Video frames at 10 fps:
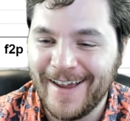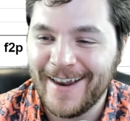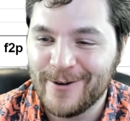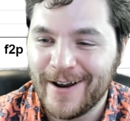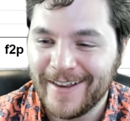
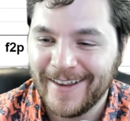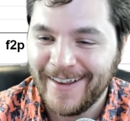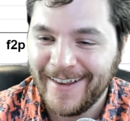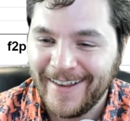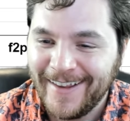Anyway,
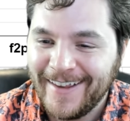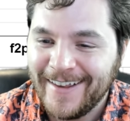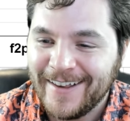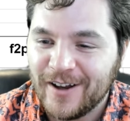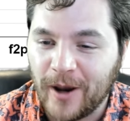
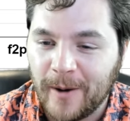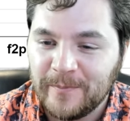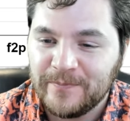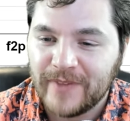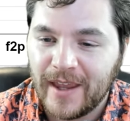okay.
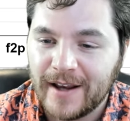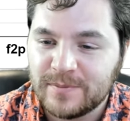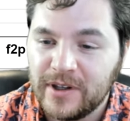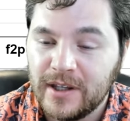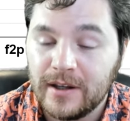
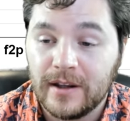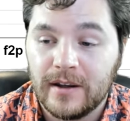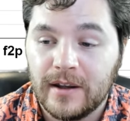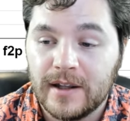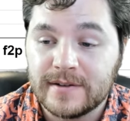XP,
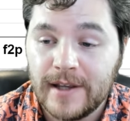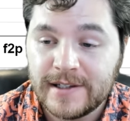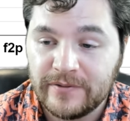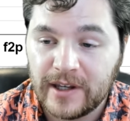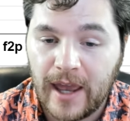it's
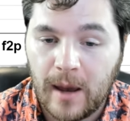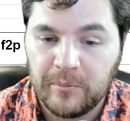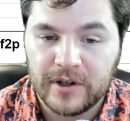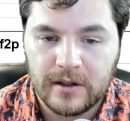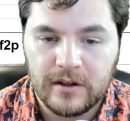less of a
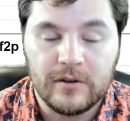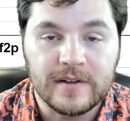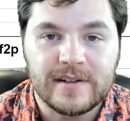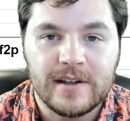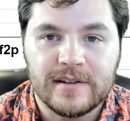gap, but you
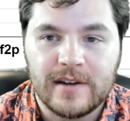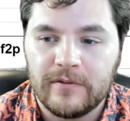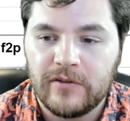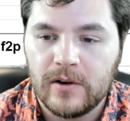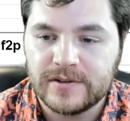can see it
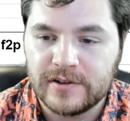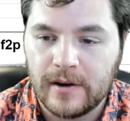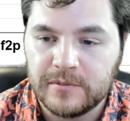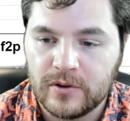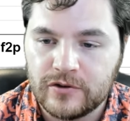follows the
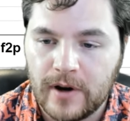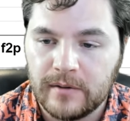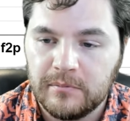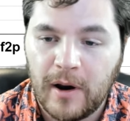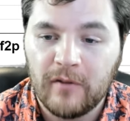same sort of trend.